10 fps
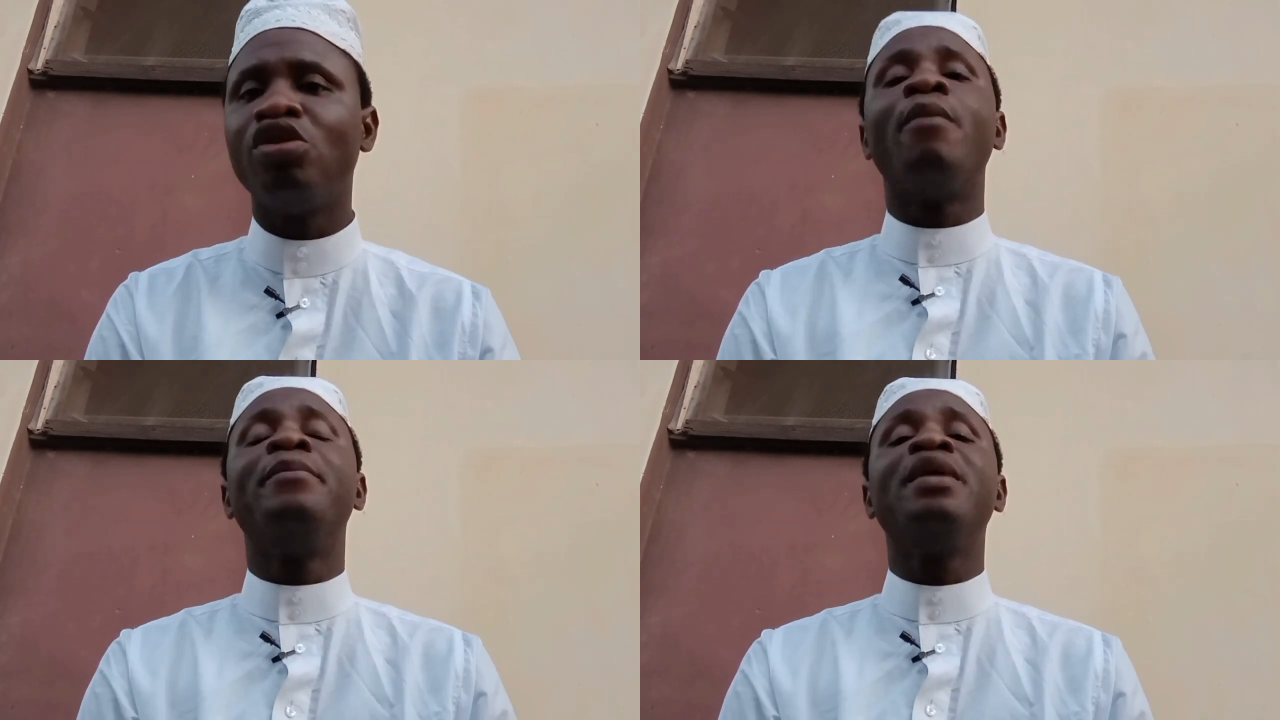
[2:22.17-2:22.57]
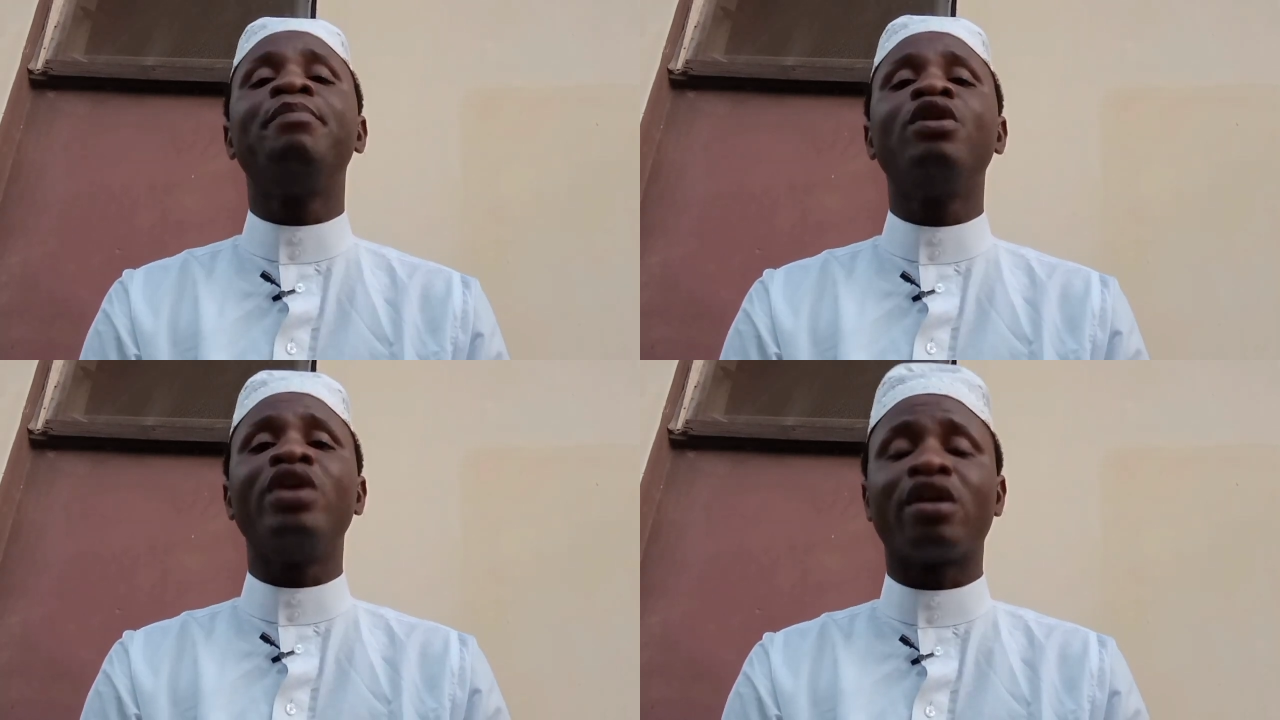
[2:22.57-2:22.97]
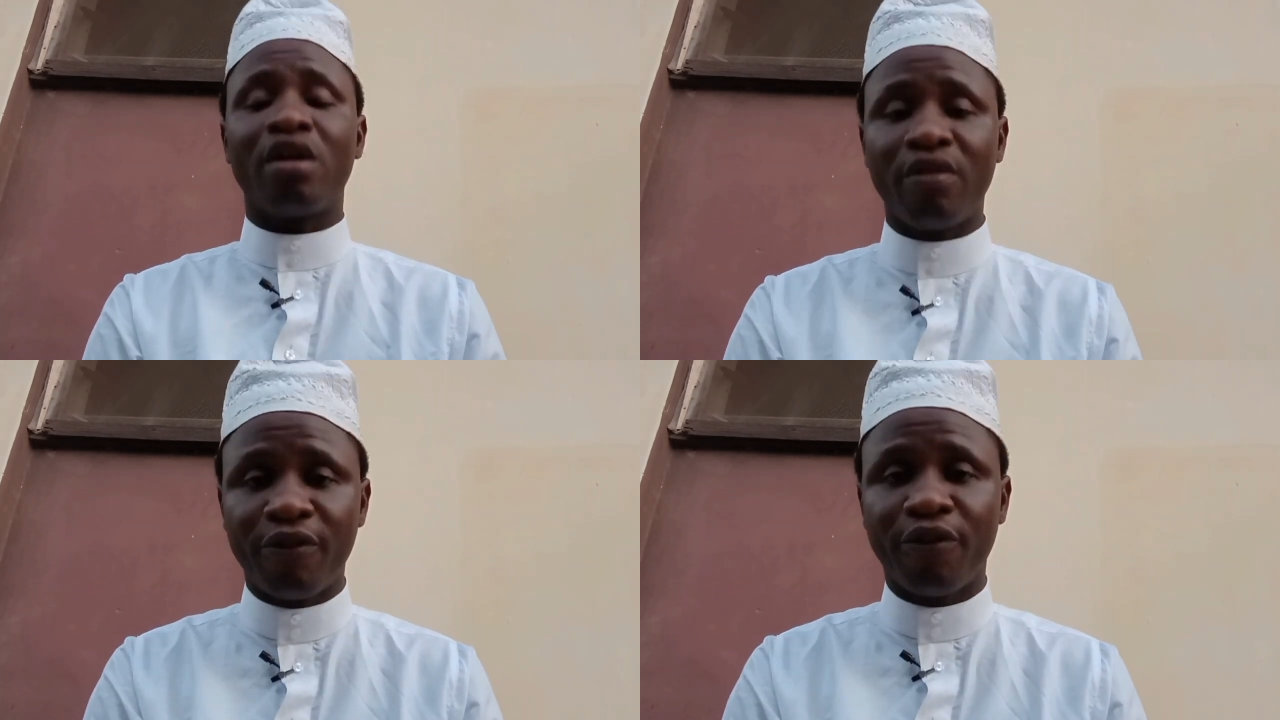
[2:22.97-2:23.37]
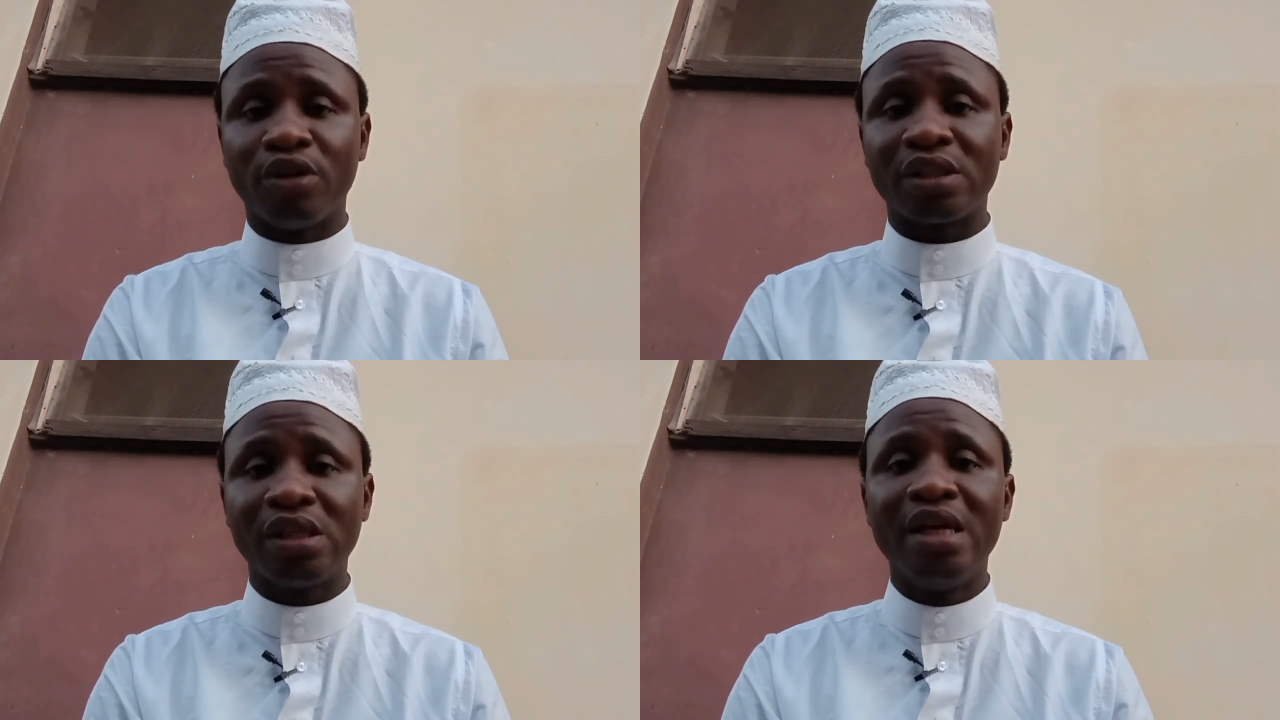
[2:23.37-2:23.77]
Your baby will
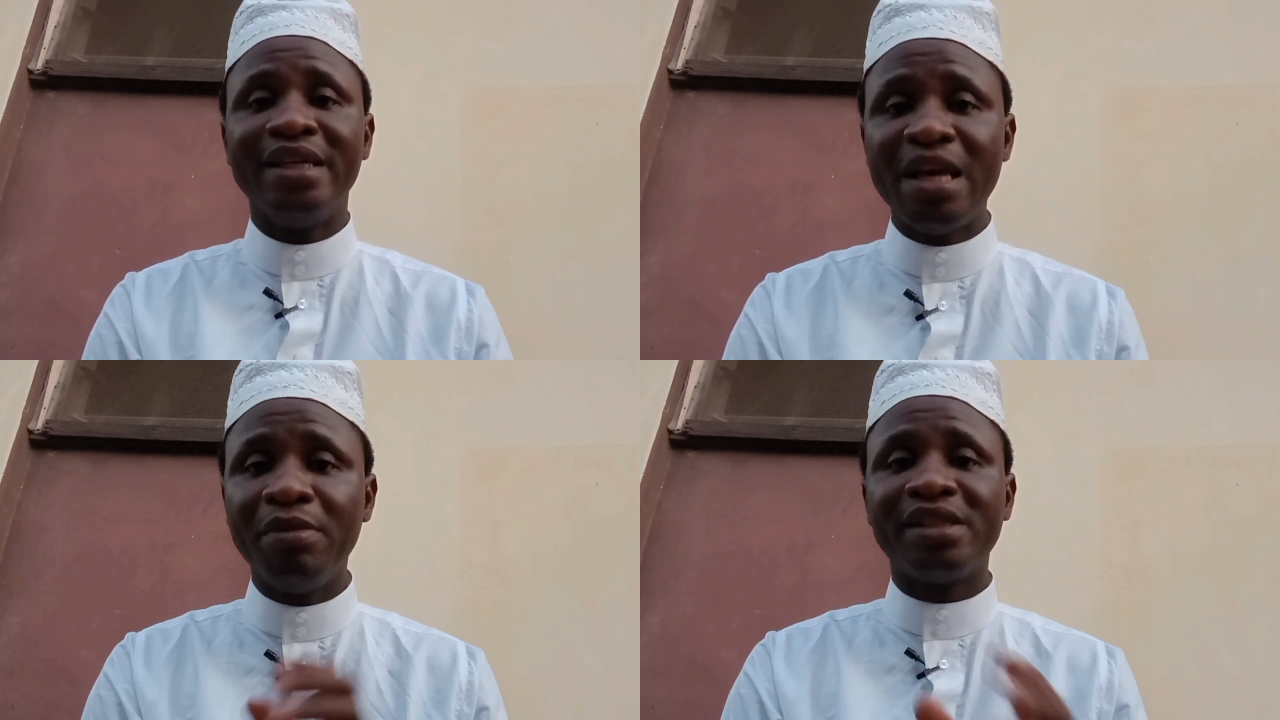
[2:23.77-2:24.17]
comfort naming